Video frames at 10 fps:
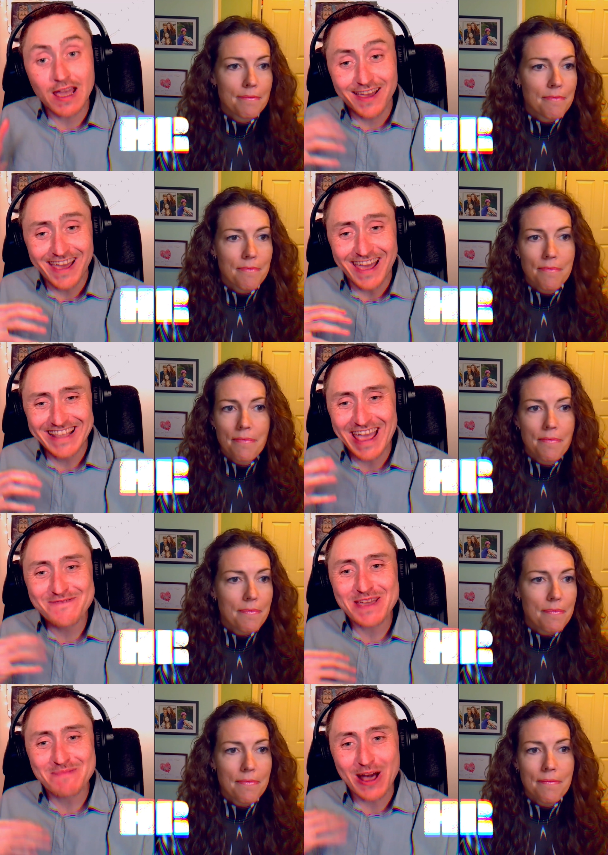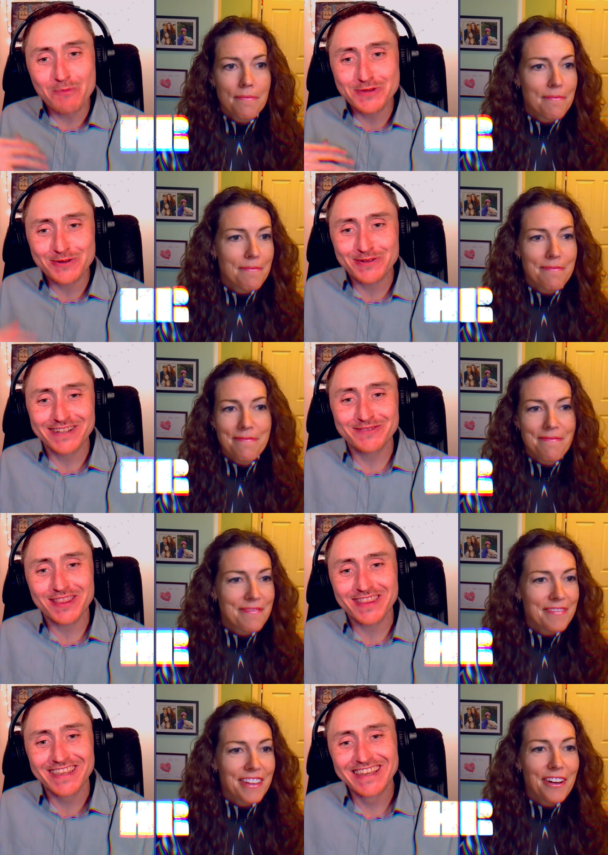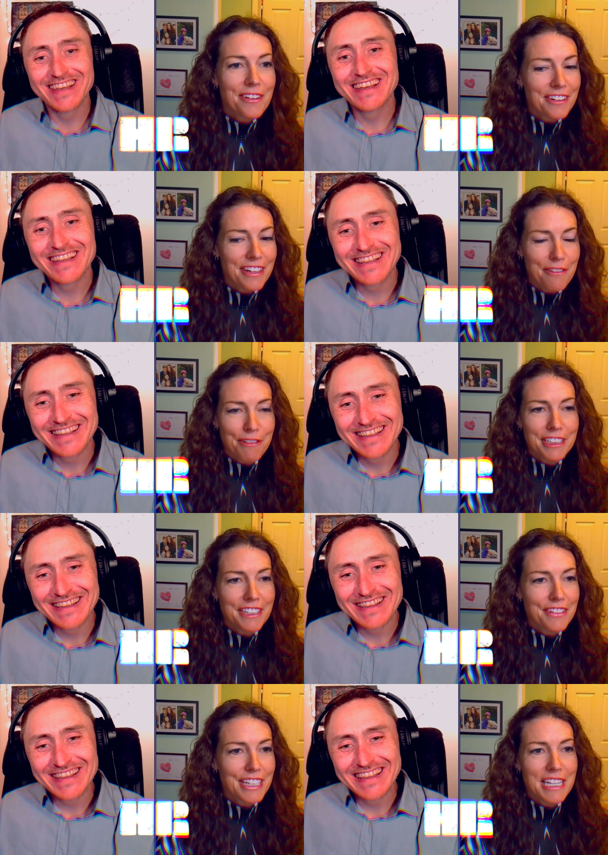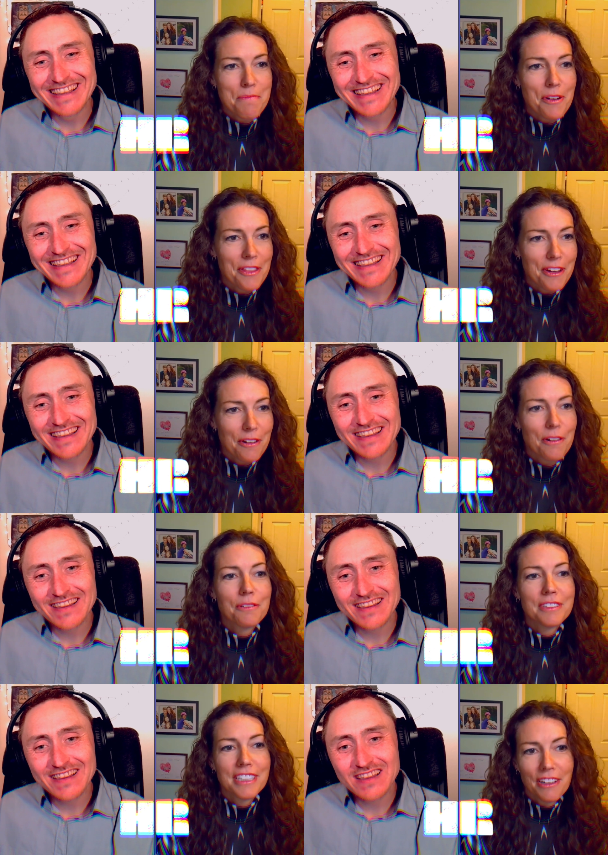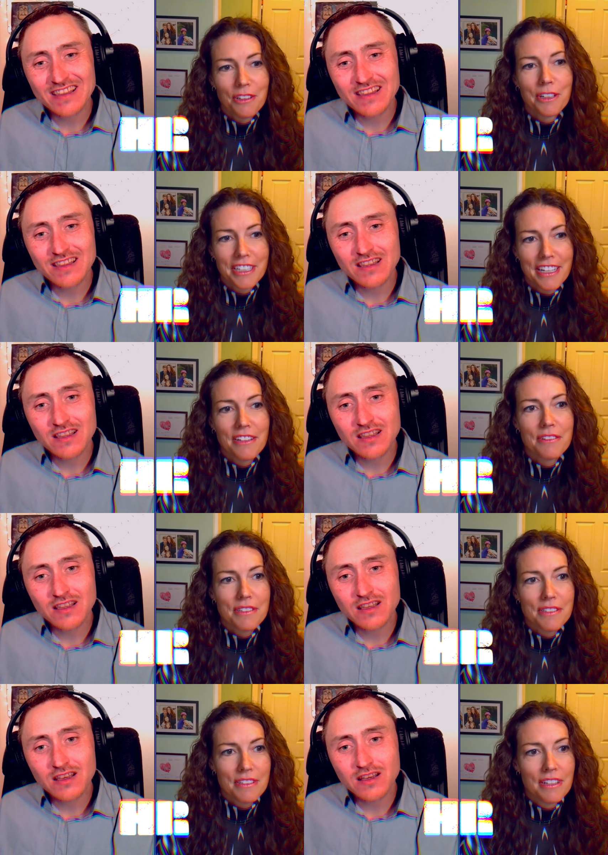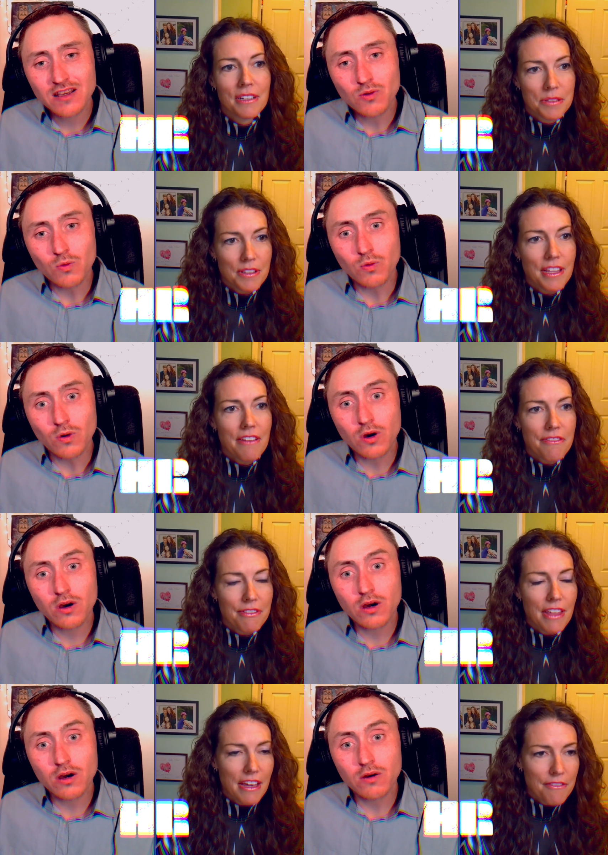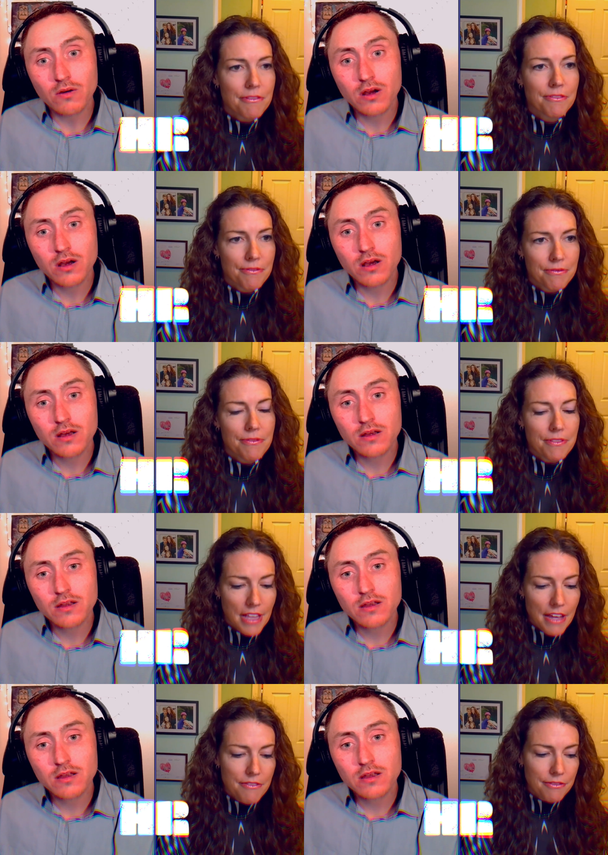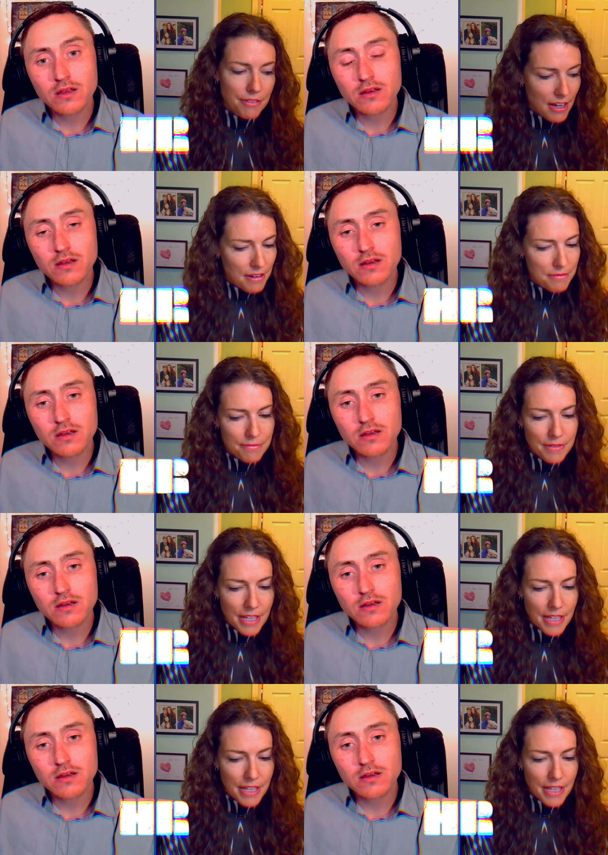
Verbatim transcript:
Speaker 1: and have them help you with
Speaker 2: No they're not reliving anymore they're only our organelles Whoa. so they've they've they've um,